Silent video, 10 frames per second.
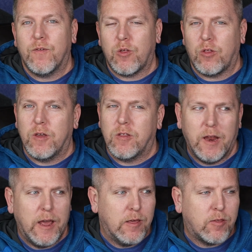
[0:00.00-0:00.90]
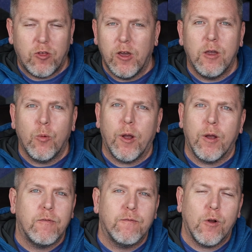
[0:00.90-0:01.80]
officially. Today is
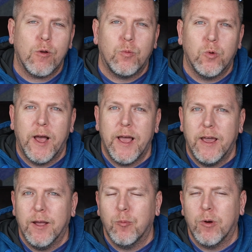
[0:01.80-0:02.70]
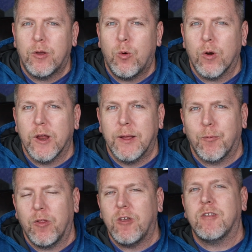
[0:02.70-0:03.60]
January 1st when I am recording and
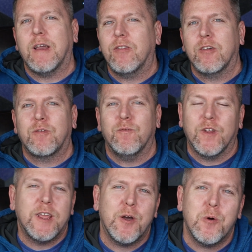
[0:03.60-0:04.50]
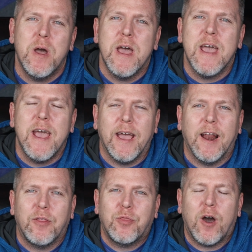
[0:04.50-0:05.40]
releasing this video,
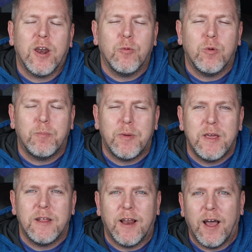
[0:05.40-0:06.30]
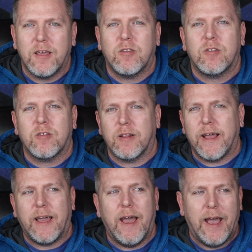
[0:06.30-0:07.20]
and I thought it would be nice,
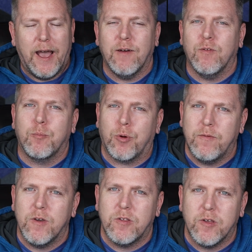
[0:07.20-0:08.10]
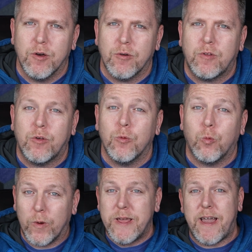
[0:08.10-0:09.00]
like I have in previous years, to
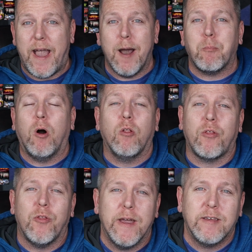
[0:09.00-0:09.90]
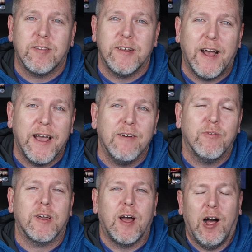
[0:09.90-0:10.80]
recap all the things that I
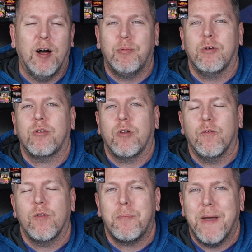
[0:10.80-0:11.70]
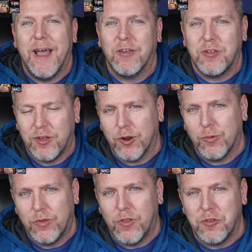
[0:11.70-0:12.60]
have accomplished over the past
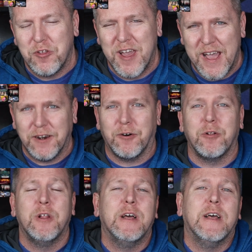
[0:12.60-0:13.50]
year with the channel.